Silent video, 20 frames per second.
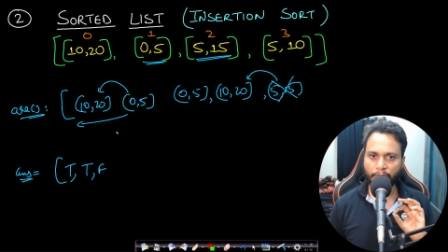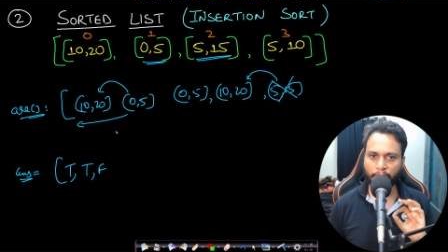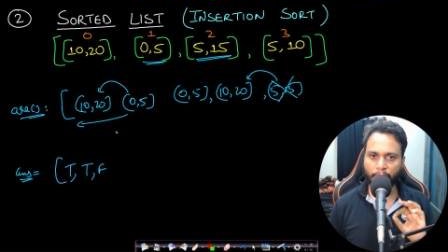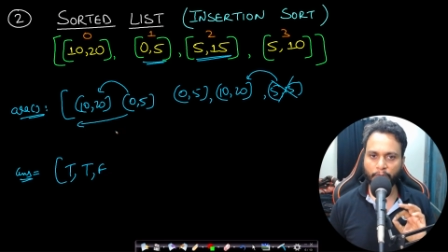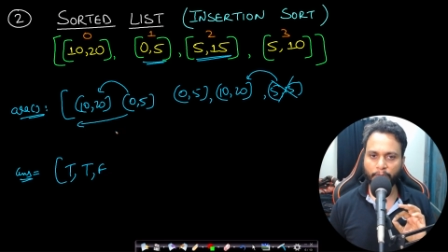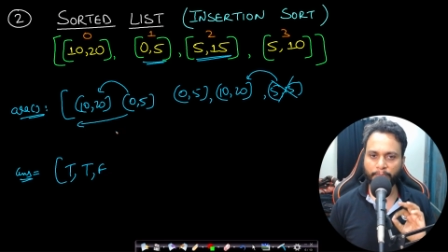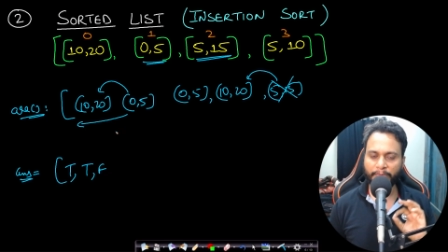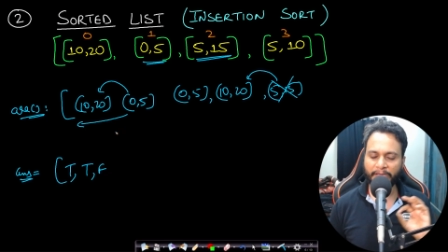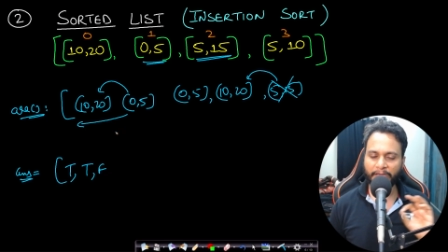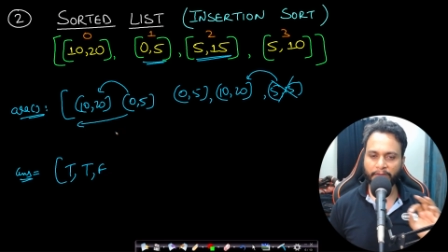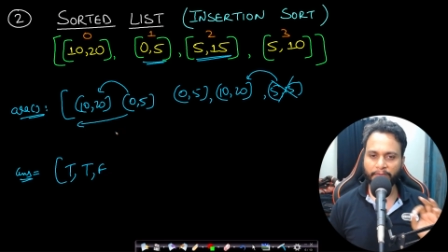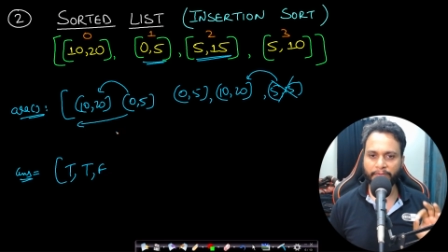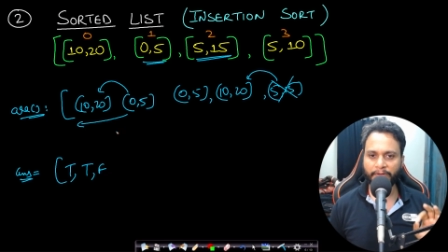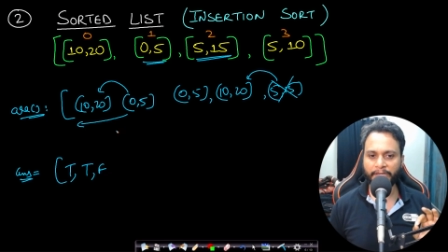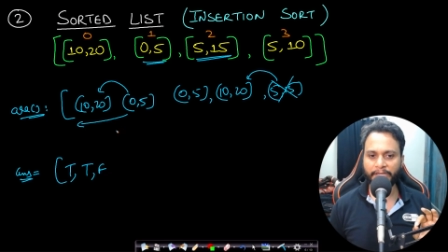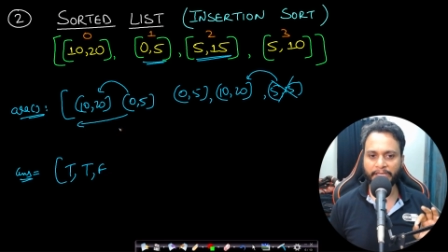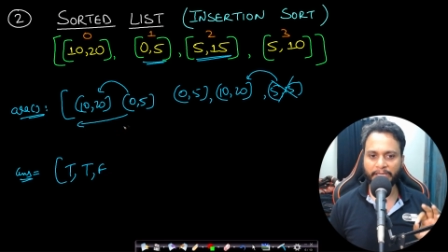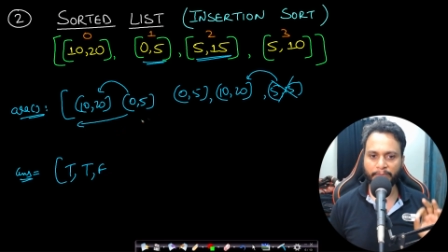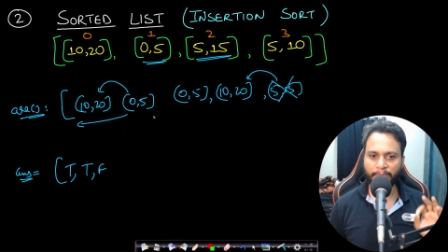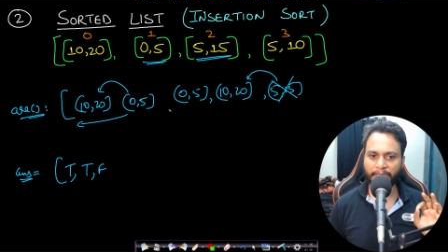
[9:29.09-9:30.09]
no
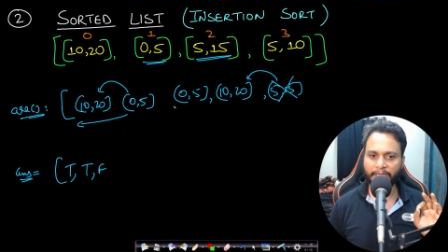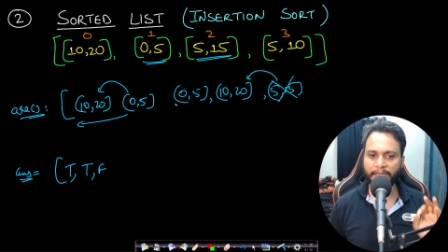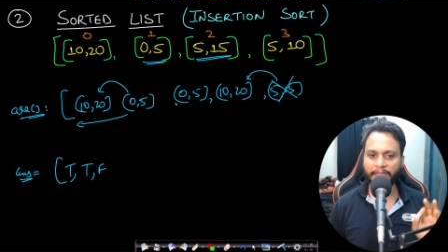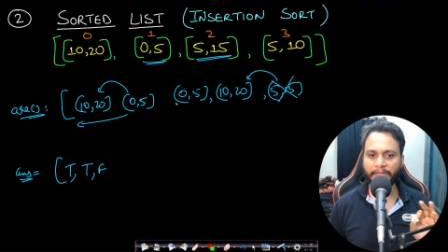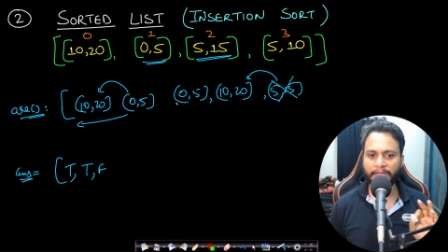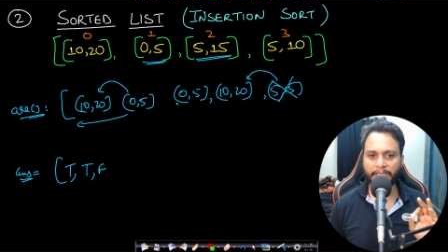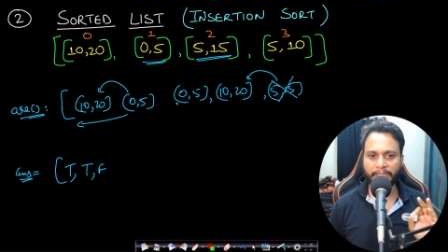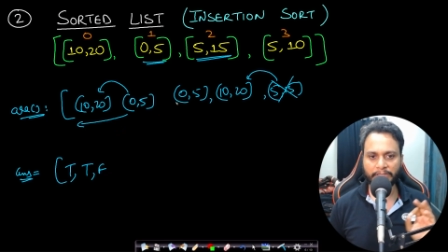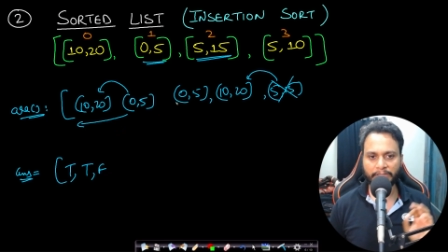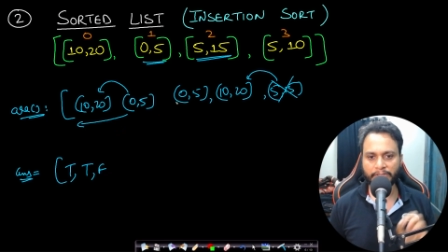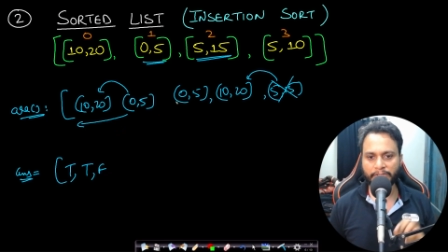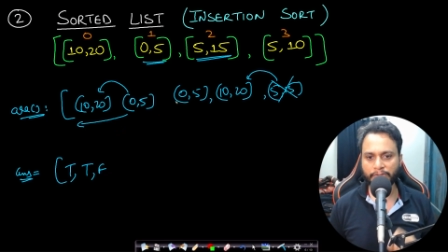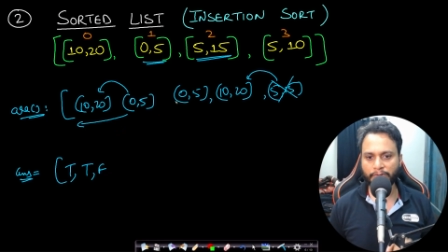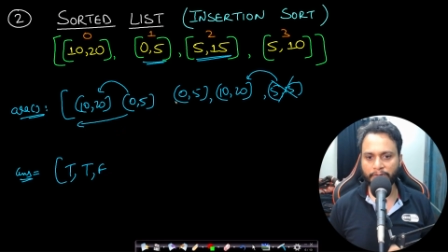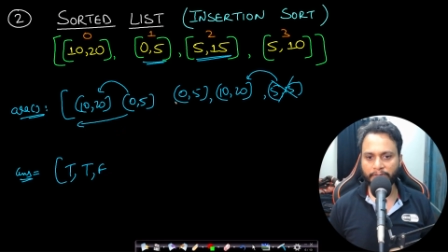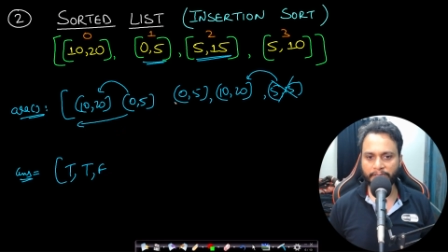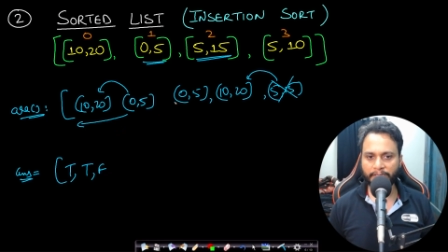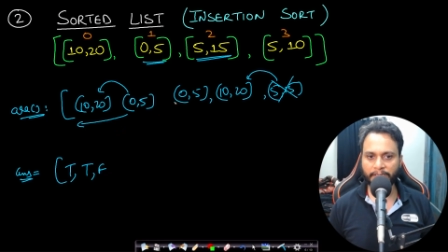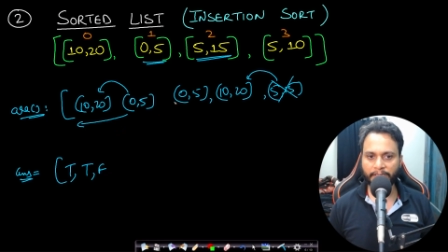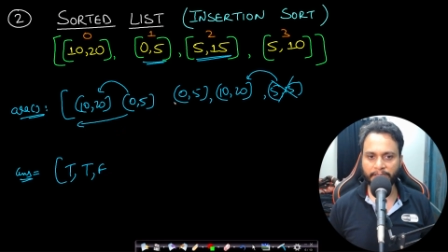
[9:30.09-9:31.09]
benefit in maintaining the
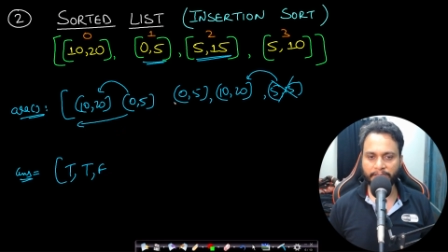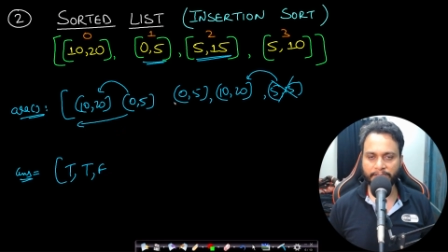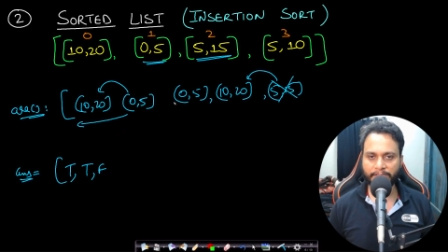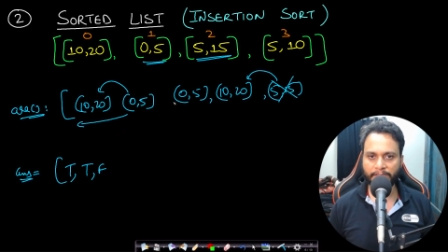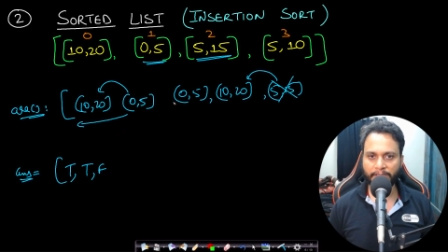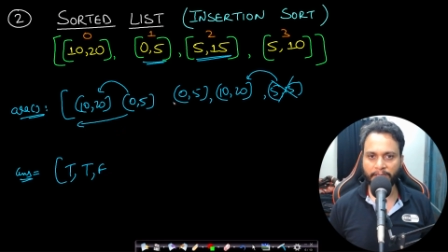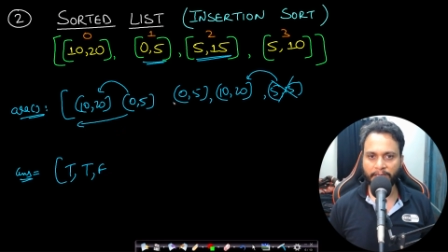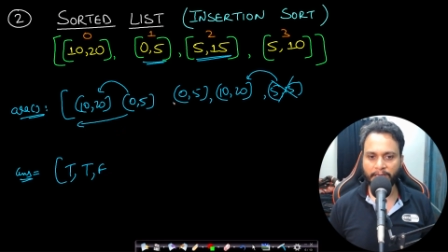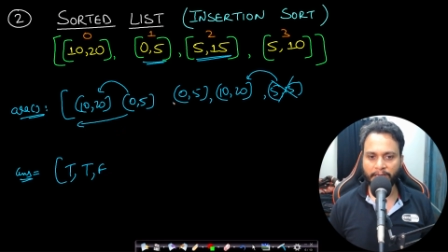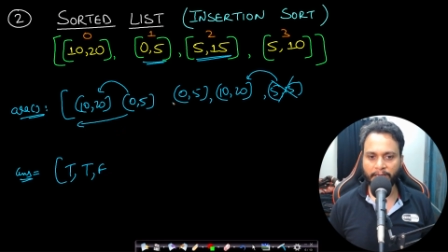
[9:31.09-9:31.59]
sorted list